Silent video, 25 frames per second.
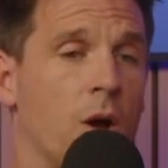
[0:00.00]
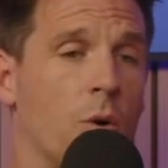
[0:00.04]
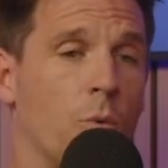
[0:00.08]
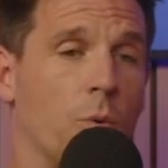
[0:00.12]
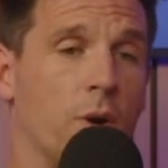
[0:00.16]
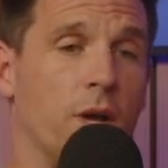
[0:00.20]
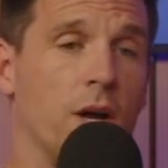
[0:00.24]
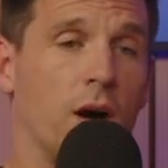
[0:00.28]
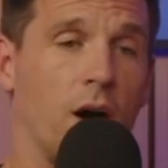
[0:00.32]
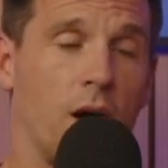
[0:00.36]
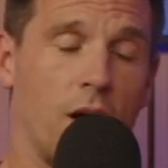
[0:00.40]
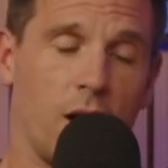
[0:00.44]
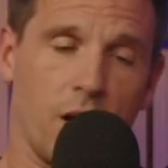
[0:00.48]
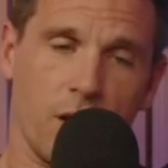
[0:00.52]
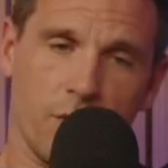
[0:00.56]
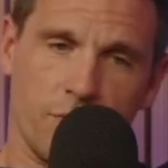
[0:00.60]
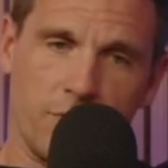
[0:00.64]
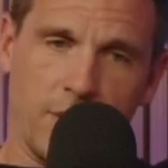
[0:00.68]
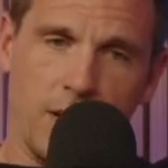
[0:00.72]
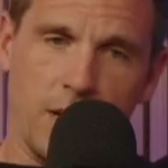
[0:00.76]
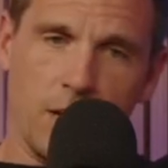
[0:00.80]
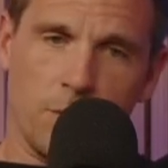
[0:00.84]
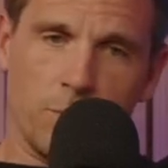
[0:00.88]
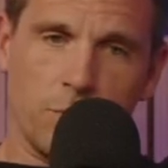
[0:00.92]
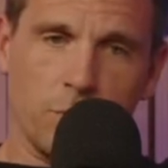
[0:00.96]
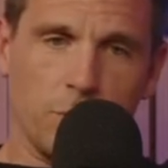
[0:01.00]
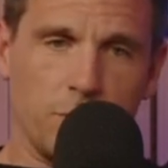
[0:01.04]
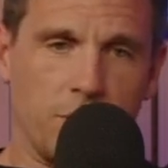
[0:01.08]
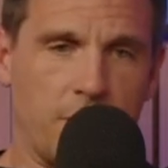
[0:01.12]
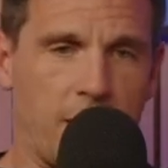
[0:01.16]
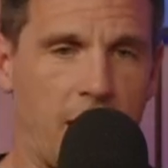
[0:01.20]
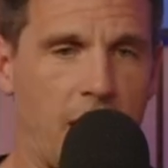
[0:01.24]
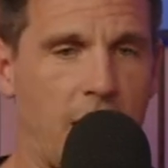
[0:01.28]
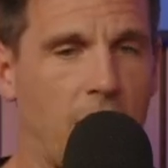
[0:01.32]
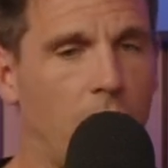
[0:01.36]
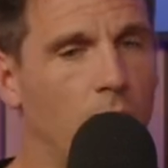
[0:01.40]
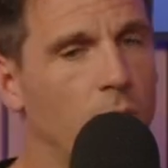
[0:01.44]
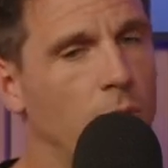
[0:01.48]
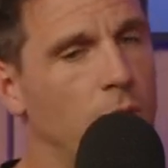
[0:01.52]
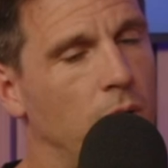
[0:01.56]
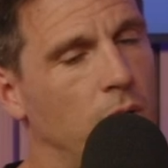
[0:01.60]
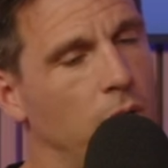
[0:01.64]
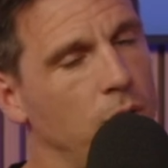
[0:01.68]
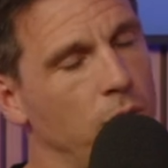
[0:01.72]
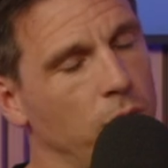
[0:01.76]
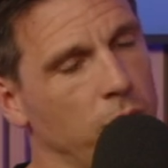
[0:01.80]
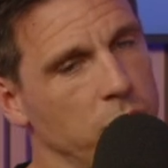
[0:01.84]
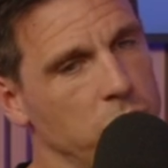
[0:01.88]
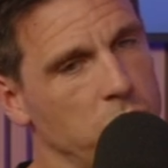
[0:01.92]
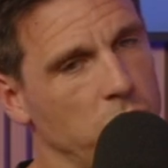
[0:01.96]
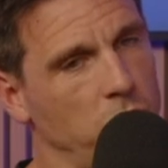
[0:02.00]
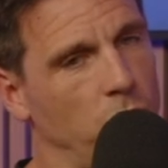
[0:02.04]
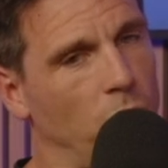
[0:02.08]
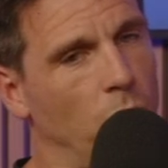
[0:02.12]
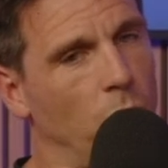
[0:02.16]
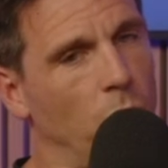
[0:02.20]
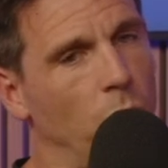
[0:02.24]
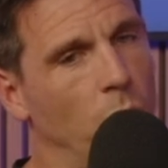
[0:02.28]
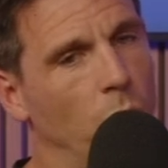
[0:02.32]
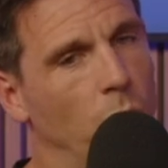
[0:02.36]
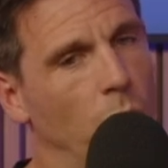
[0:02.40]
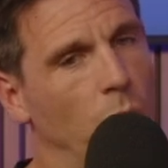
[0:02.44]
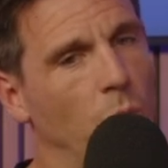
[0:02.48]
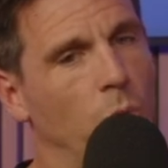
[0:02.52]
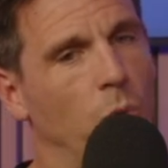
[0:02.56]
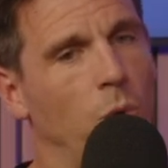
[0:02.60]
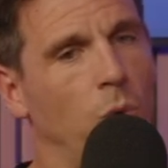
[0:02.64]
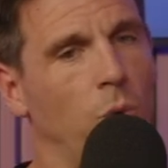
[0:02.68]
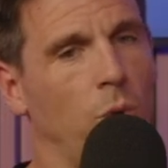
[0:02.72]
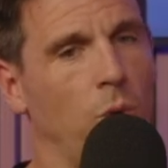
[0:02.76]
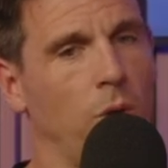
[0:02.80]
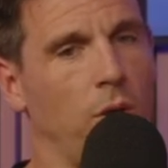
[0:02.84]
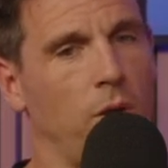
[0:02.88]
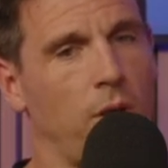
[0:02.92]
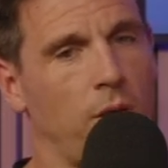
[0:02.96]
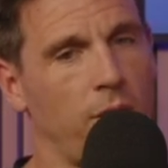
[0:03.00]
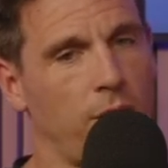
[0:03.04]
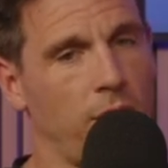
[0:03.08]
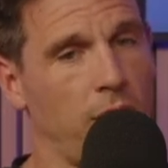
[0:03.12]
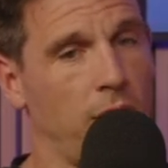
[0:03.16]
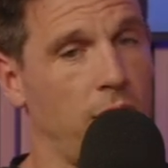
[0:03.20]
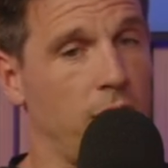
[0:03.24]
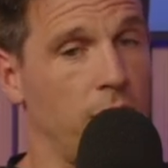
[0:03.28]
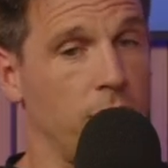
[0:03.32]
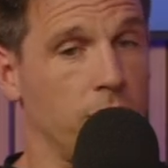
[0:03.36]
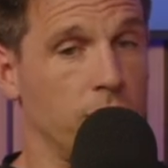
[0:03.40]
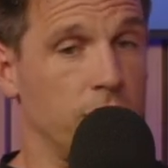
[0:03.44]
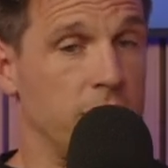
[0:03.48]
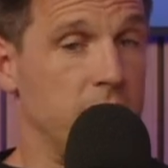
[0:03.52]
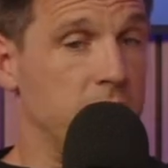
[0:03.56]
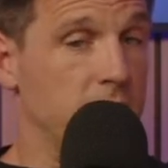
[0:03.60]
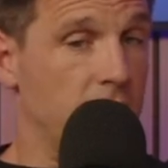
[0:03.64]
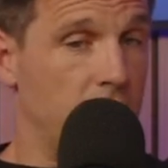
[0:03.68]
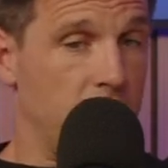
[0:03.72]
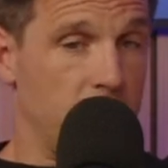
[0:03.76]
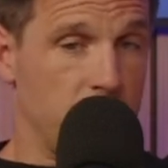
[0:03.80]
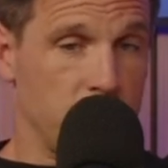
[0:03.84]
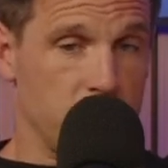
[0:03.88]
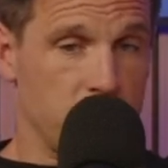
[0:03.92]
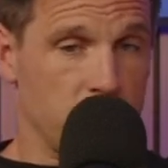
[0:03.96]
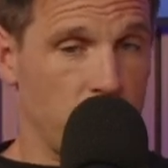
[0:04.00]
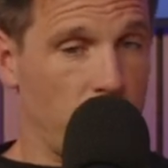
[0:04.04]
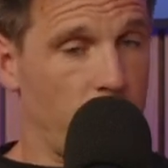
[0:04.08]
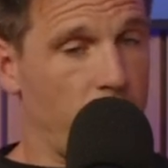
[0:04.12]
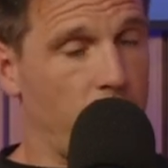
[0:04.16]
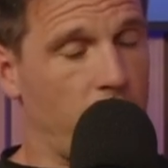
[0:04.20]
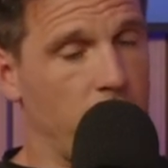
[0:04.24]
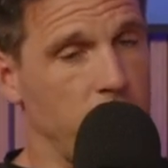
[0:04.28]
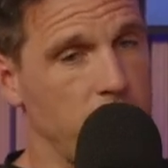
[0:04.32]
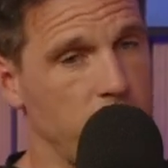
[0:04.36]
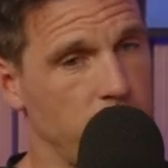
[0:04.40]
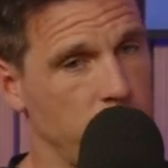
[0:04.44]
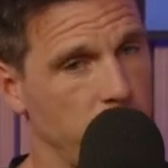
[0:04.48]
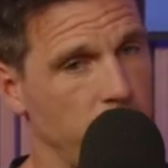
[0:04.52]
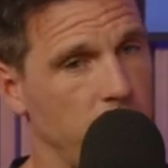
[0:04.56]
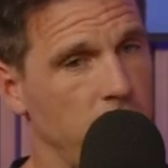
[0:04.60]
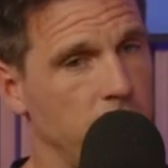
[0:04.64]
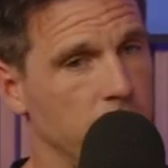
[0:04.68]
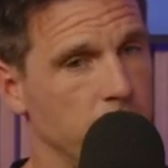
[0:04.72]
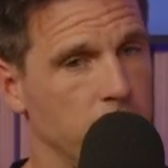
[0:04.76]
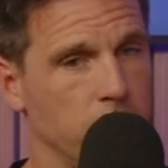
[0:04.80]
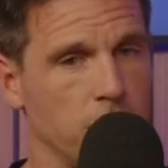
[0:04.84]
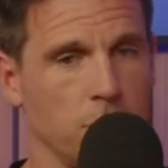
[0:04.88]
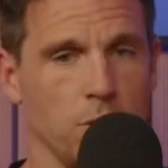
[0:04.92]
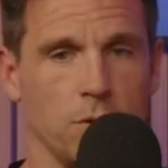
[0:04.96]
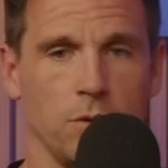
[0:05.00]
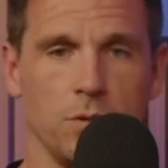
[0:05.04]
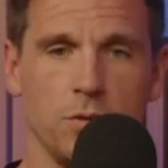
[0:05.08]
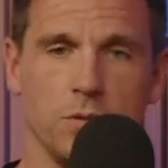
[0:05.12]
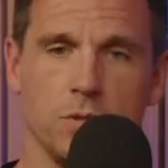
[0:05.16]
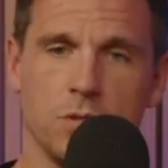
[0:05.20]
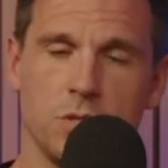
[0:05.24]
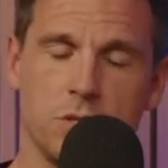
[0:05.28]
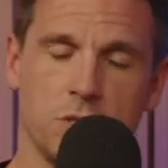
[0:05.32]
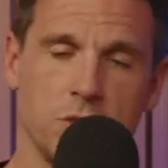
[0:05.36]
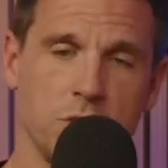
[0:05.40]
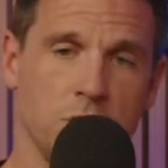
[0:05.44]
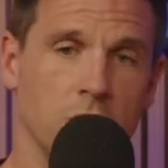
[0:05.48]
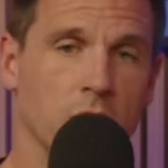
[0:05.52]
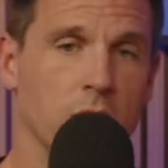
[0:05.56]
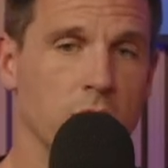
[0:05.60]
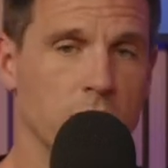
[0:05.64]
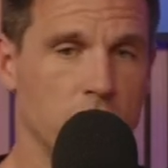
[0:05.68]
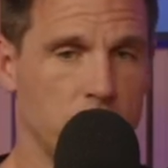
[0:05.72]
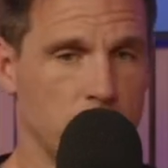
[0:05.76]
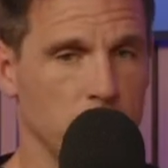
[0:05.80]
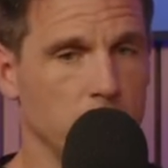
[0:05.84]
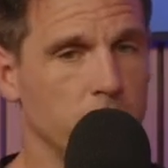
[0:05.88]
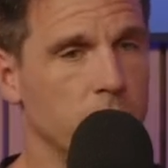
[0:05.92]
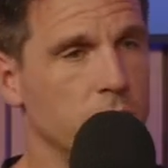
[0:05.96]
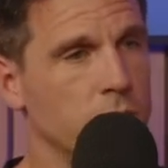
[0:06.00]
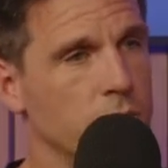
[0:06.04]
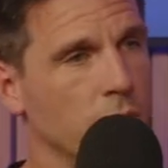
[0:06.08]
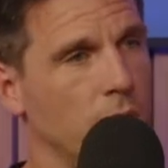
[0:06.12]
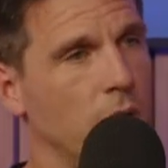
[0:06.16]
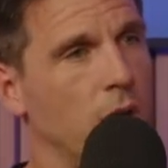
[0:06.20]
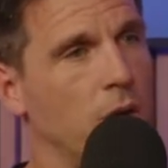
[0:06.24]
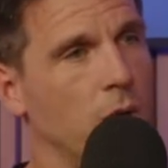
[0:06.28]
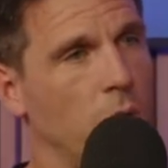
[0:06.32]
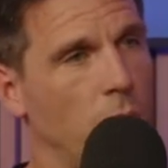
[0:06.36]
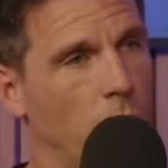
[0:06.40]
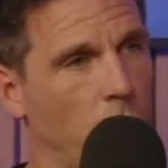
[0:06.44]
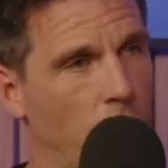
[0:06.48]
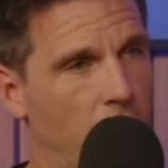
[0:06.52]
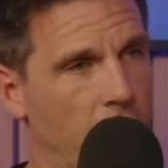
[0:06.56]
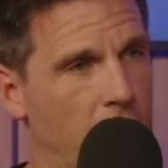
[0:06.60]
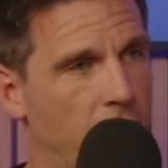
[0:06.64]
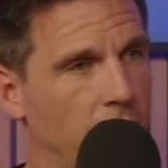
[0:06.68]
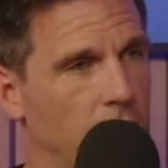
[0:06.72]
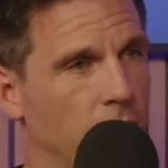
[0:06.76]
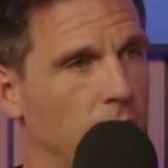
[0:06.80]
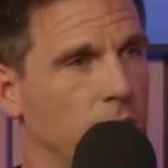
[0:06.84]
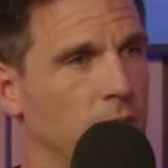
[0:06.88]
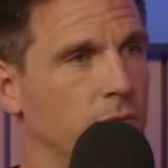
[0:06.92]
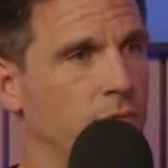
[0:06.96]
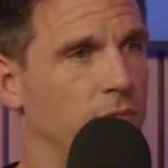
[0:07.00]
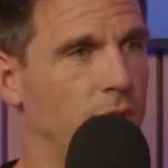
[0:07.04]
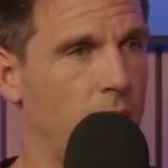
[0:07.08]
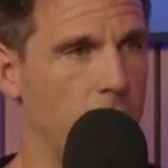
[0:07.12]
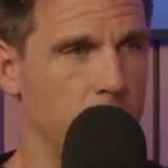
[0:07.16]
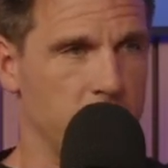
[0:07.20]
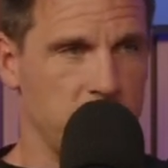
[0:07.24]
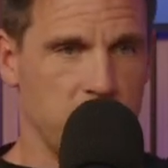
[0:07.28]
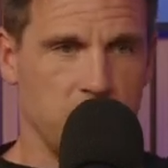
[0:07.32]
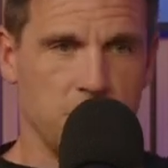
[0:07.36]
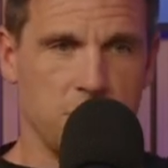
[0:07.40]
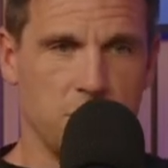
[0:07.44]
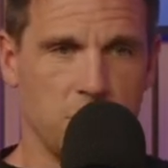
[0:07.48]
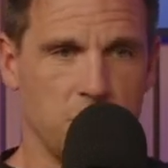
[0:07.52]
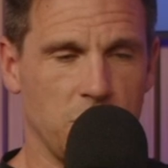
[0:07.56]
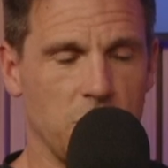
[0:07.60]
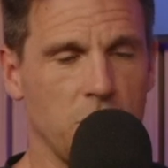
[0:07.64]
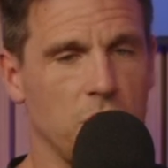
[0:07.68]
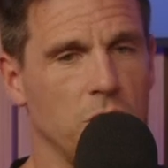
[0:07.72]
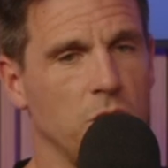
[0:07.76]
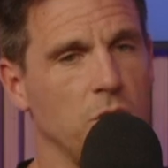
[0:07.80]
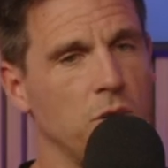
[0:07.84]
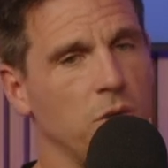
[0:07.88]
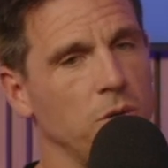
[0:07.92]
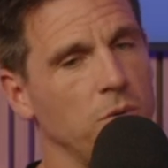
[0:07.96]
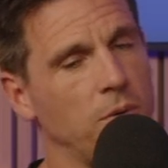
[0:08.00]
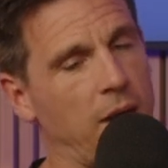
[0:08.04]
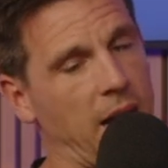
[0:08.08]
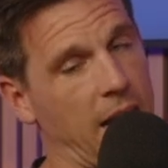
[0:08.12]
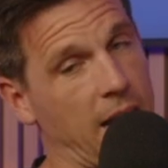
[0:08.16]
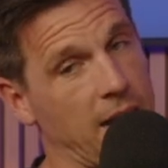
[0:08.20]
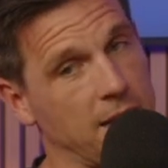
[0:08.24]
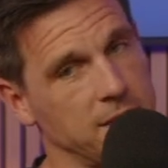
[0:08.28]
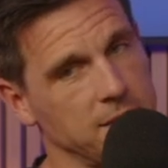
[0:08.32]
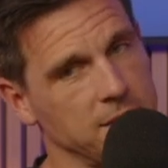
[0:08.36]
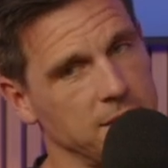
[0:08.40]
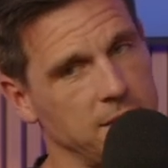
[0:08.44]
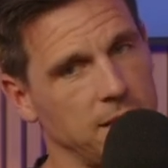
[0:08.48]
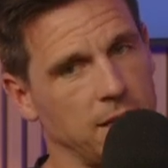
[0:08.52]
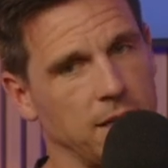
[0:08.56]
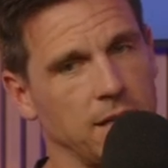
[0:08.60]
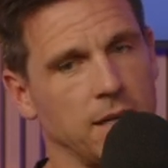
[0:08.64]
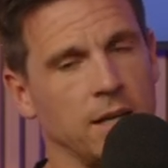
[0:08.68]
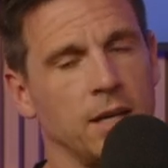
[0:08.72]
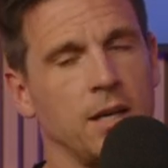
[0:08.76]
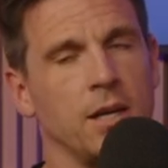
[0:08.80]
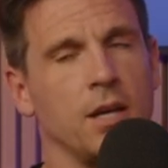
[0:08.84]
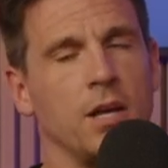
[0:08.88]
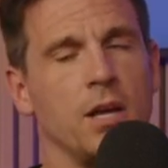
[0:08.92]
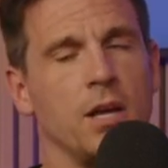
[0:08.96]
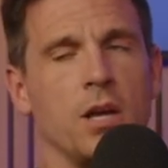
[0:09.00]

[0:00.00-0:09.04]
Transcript: We are available now across all retailers on the high street: Boots, Superdrug, Well, Pharmacy to You, Asda.